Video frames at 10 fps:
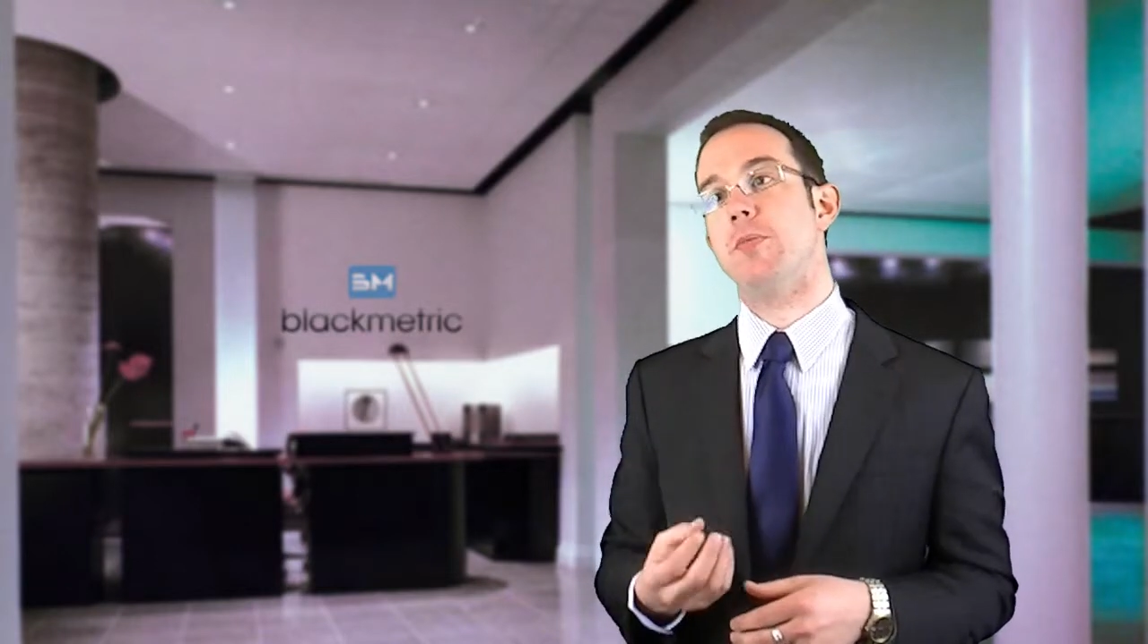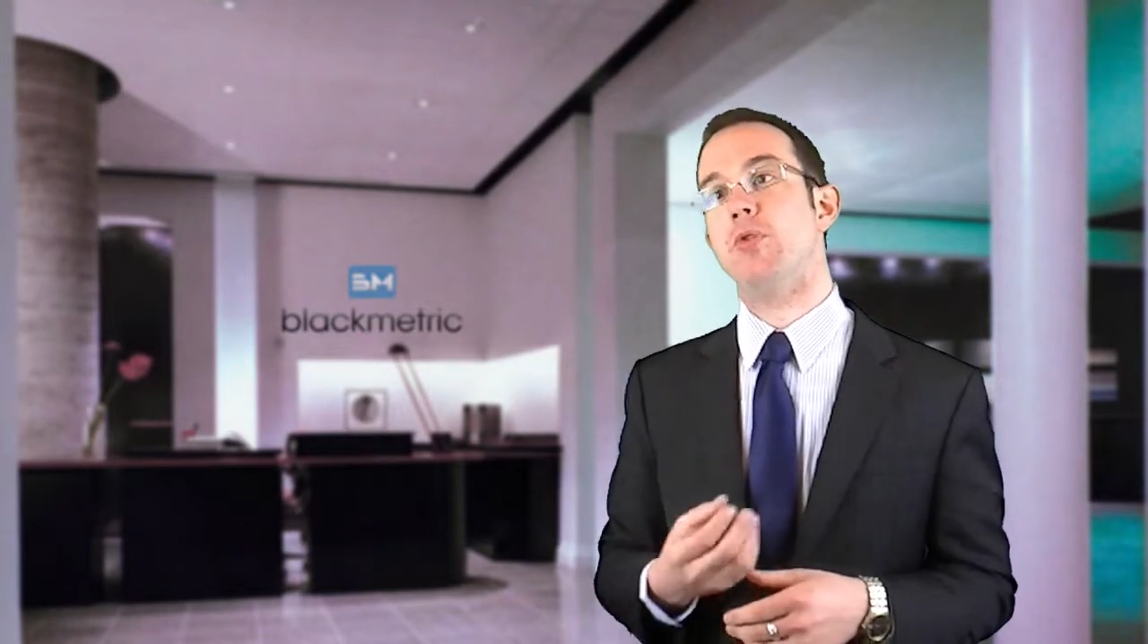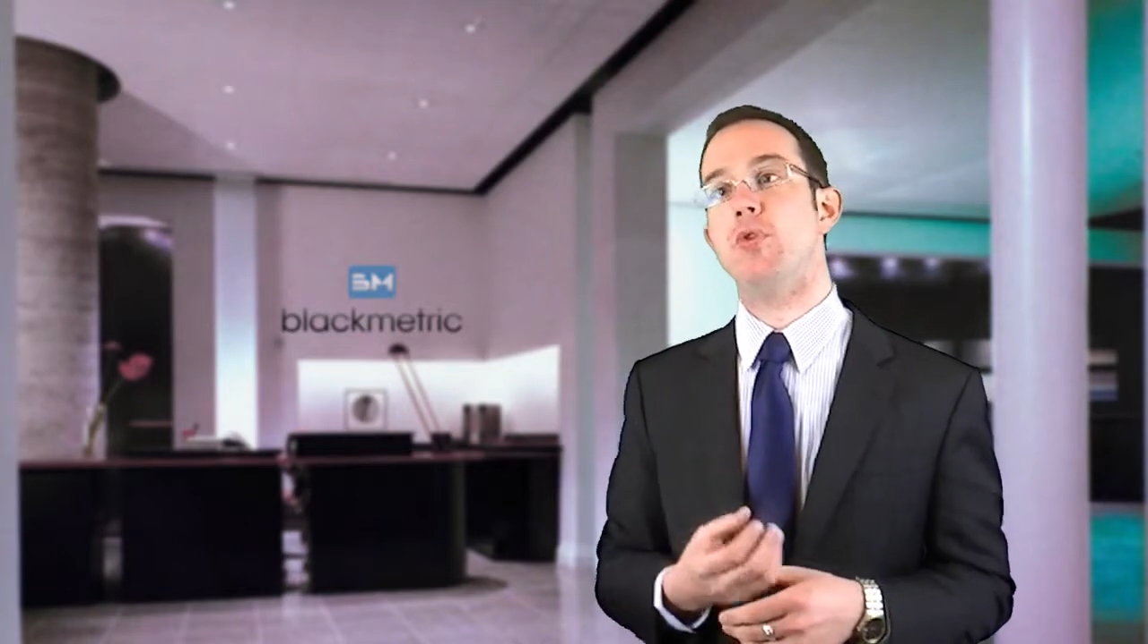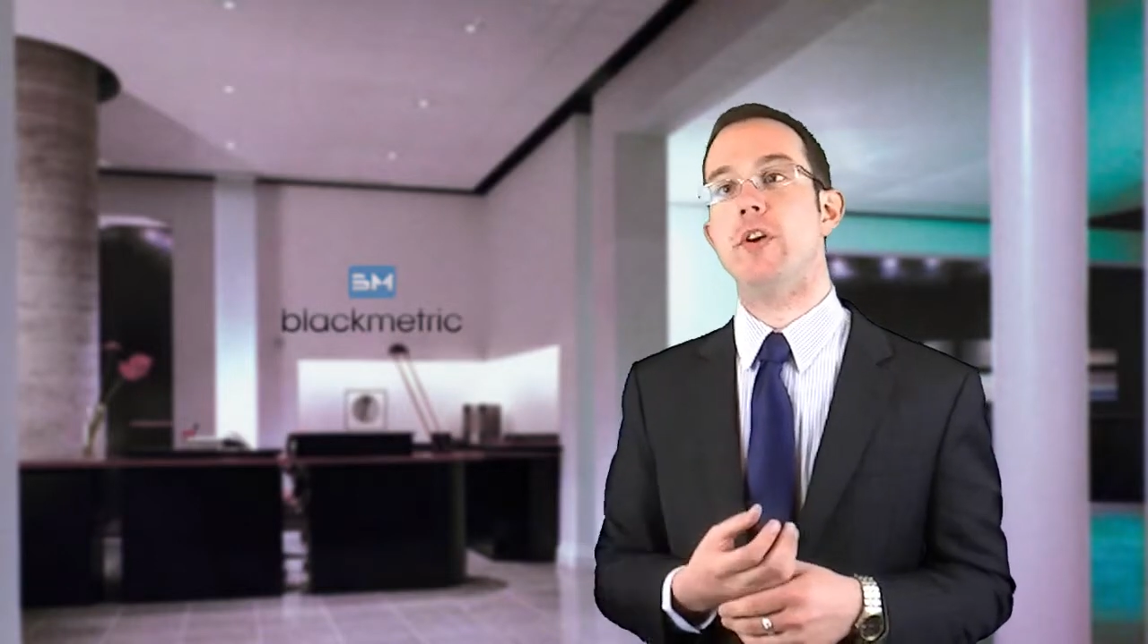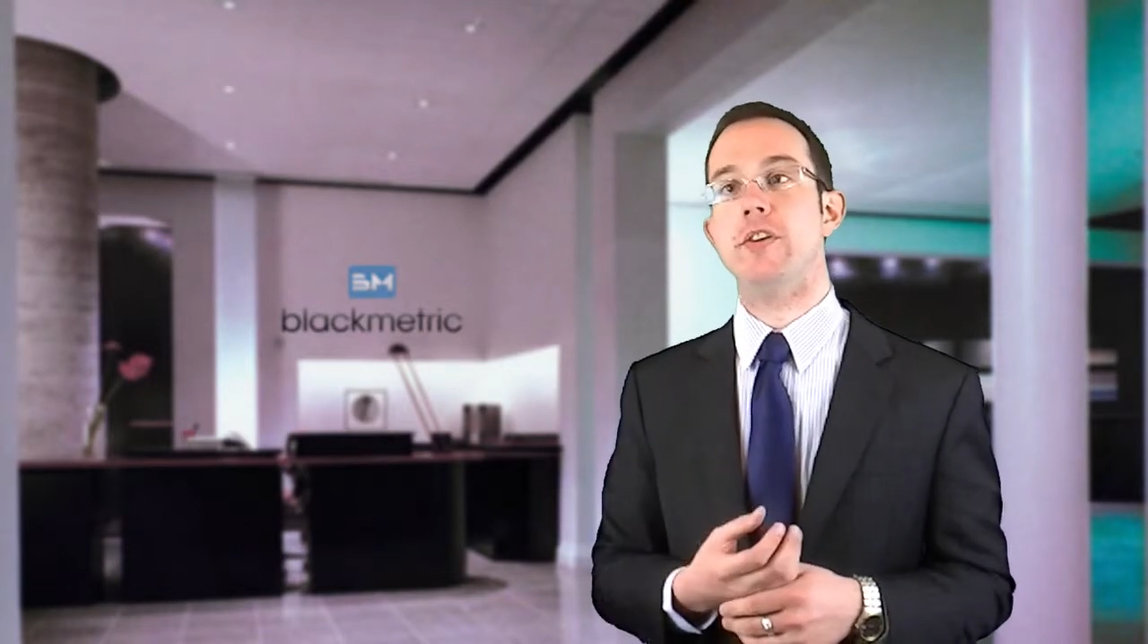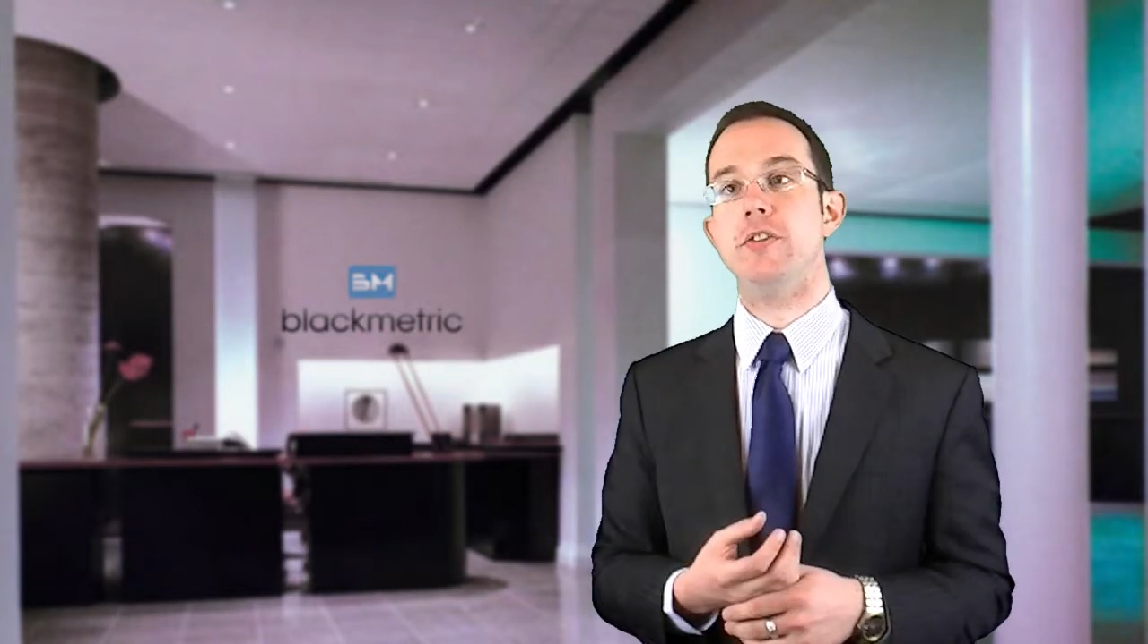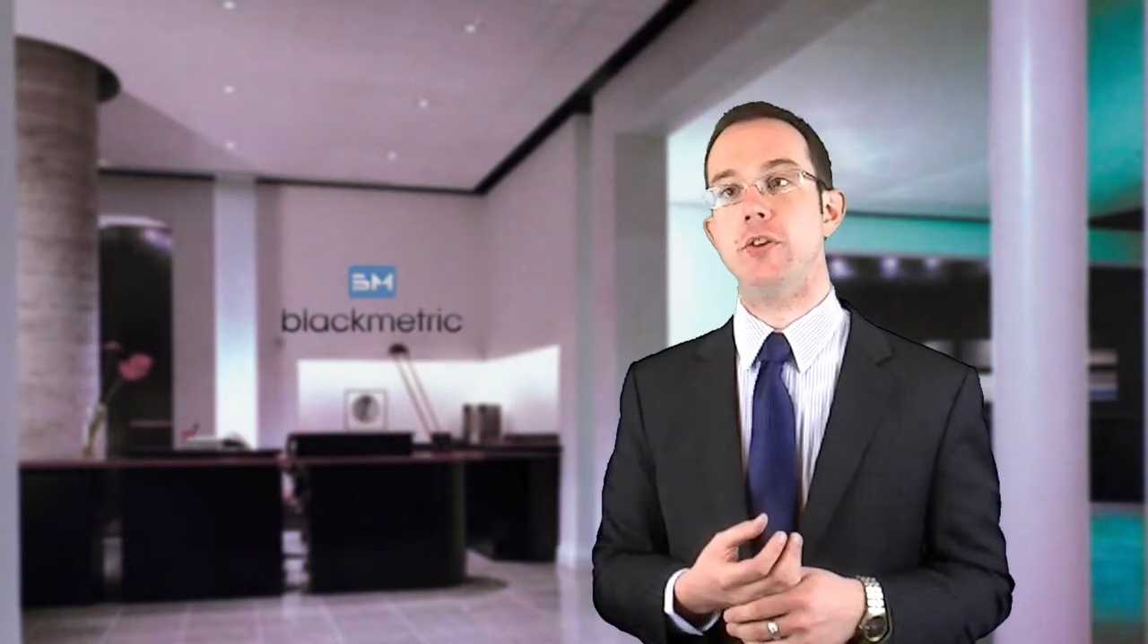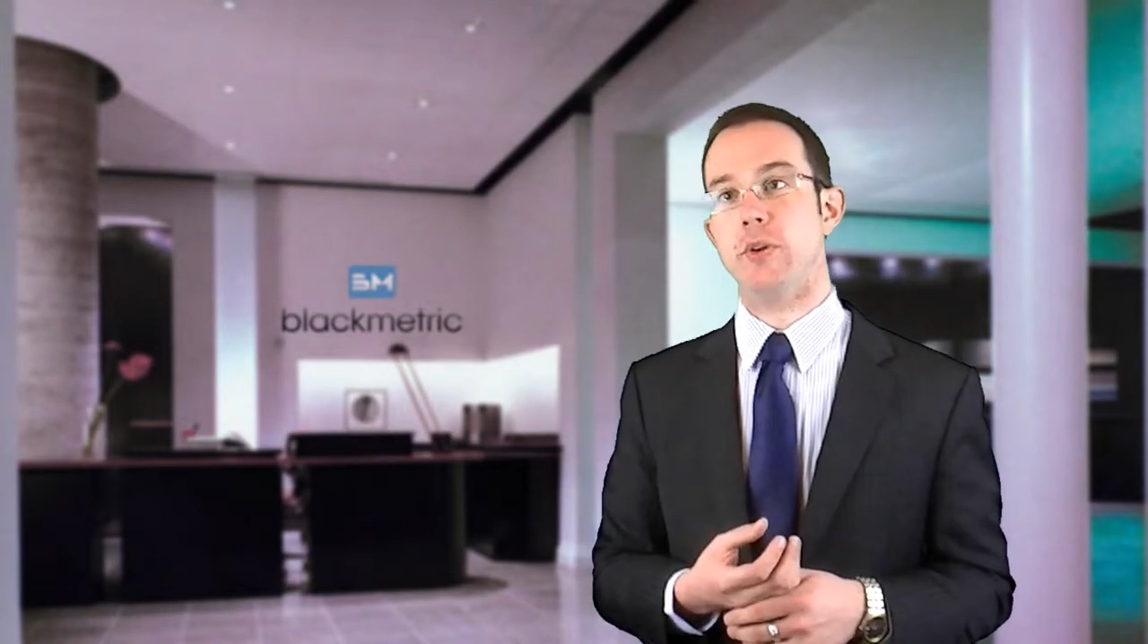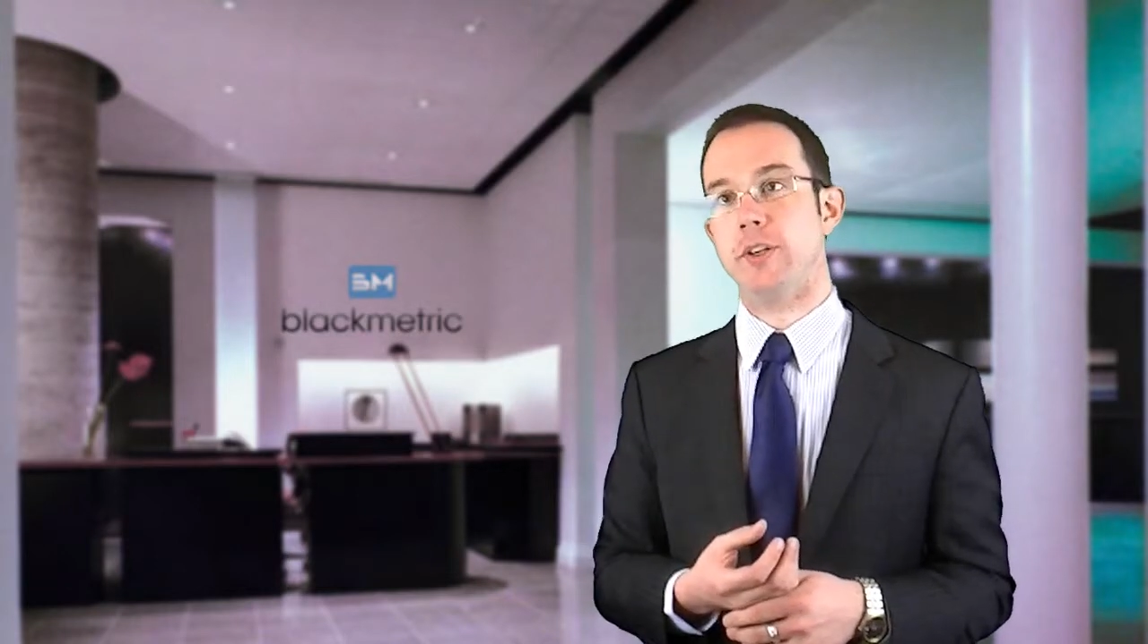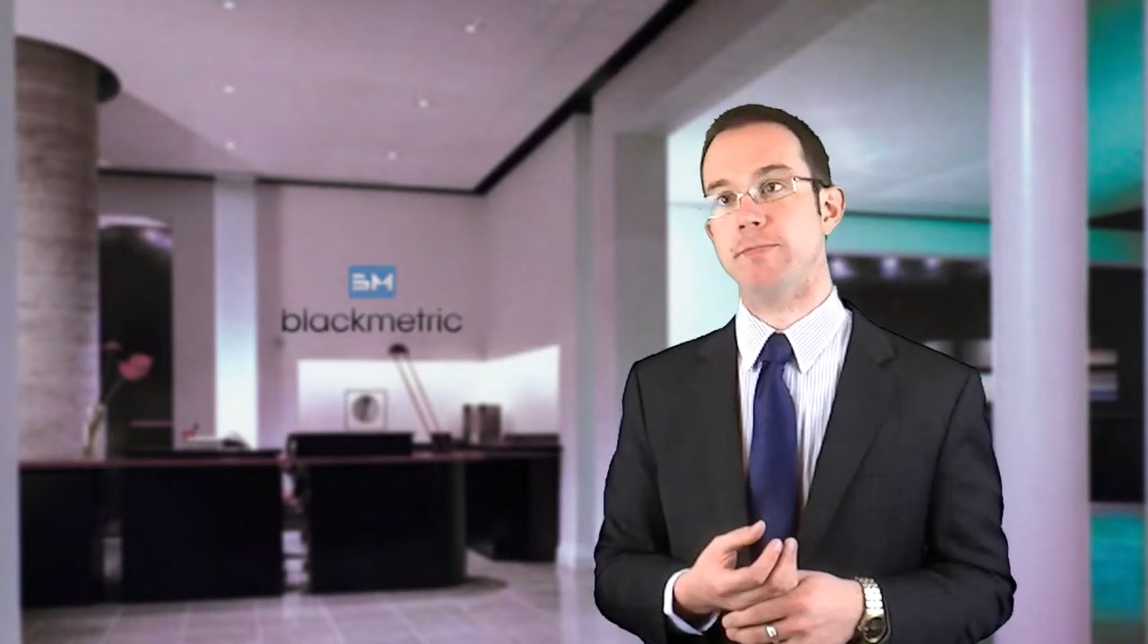are already
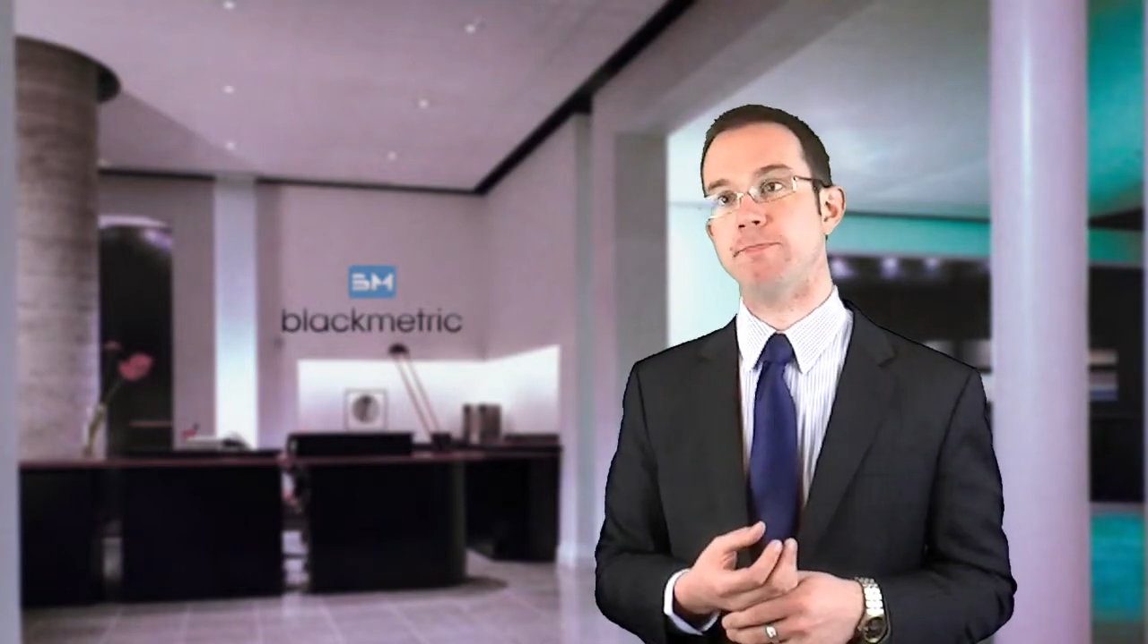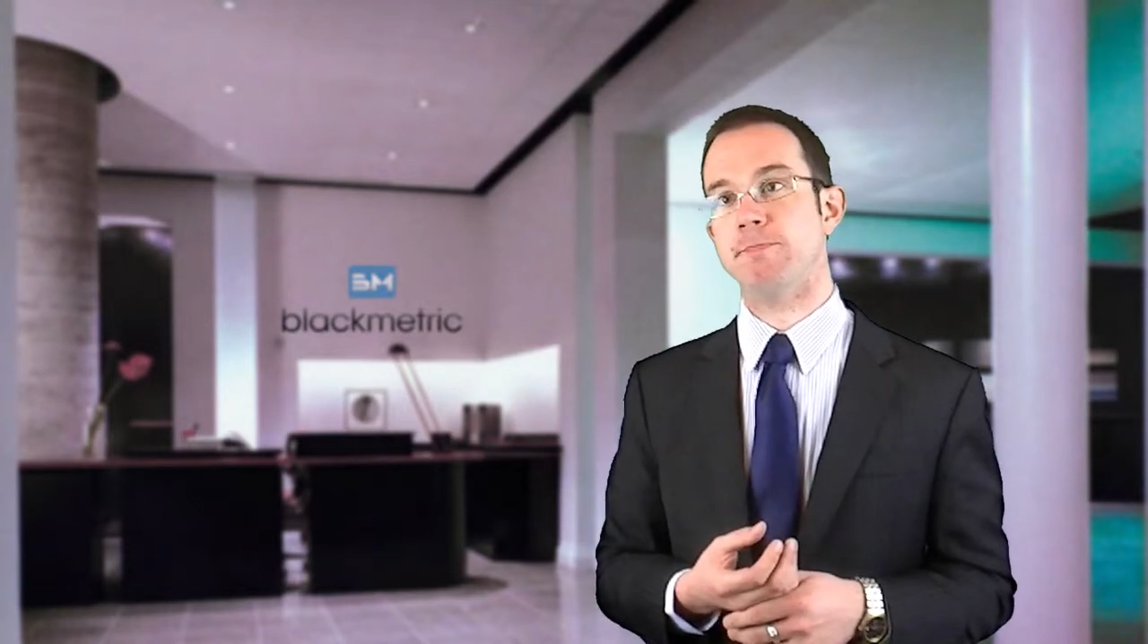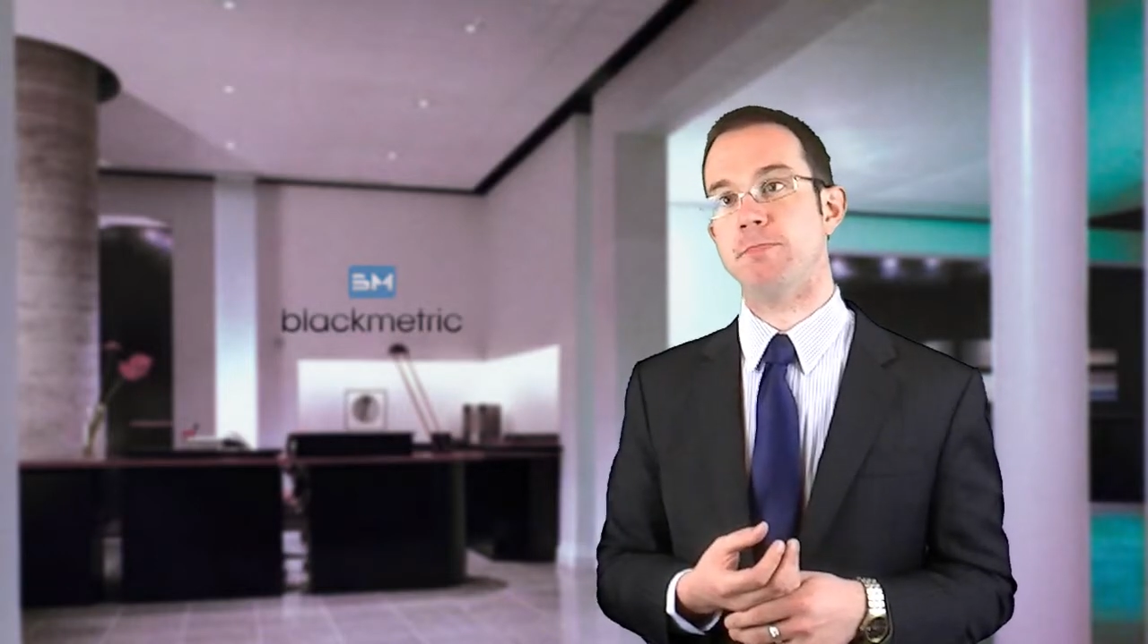doing.